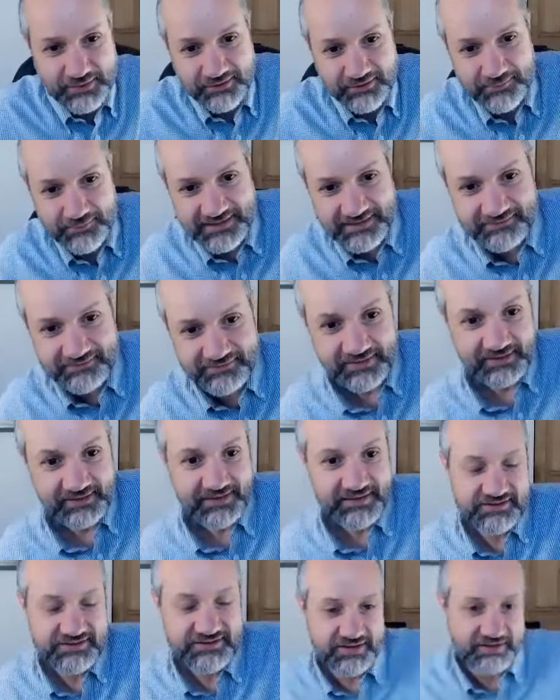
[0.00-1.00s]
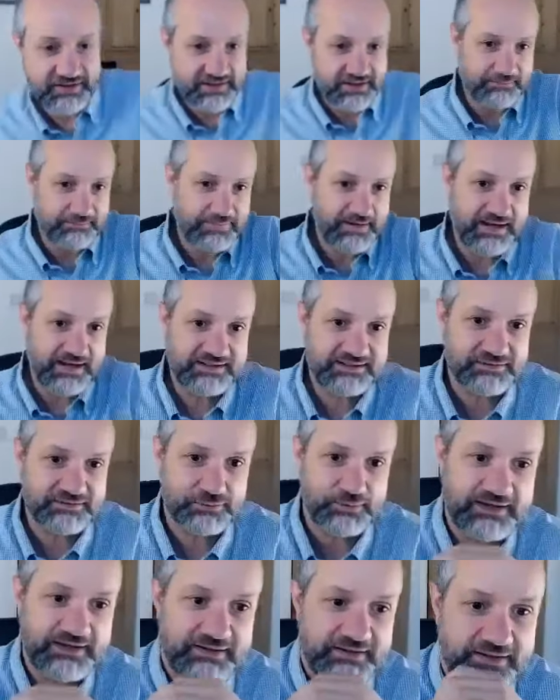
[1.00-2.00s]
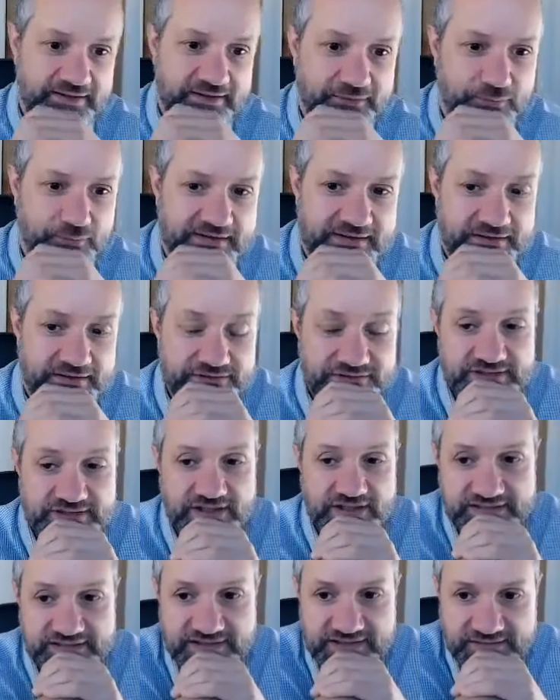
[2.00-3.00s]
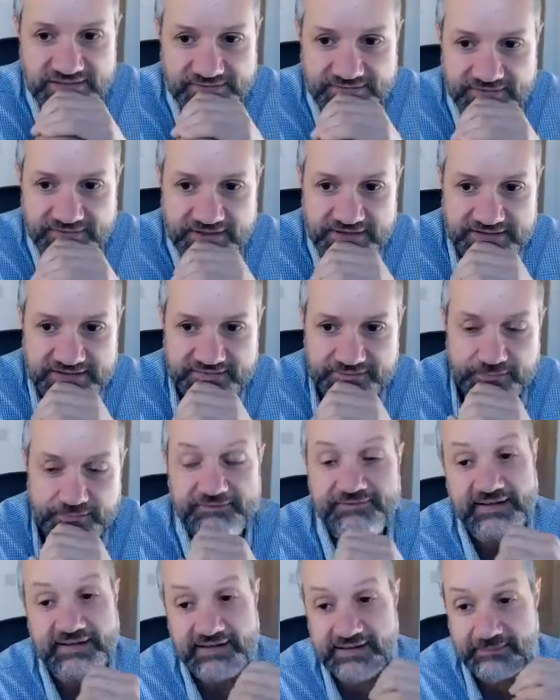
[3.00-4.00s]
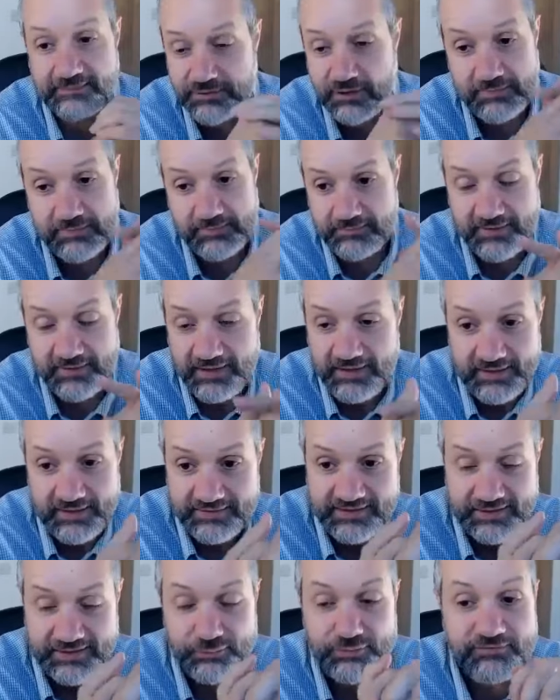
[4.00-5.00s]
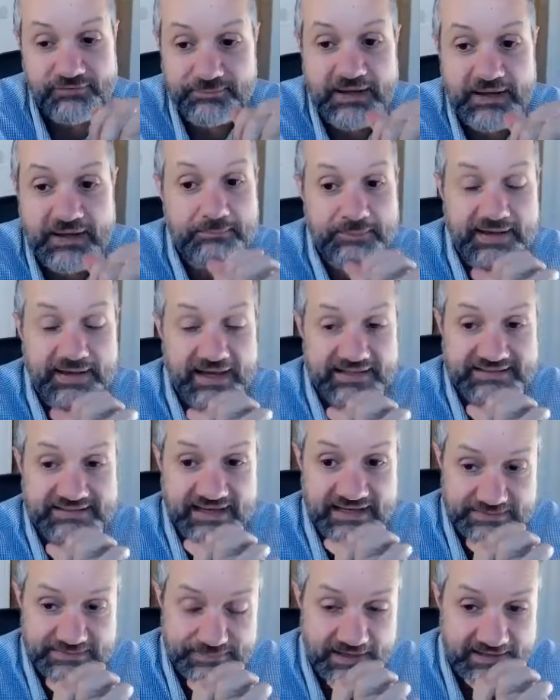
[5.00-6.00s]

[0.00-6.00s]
I mean, certainly compared to when you started your first. Well, in fact, there wouldn't have been PSAs back.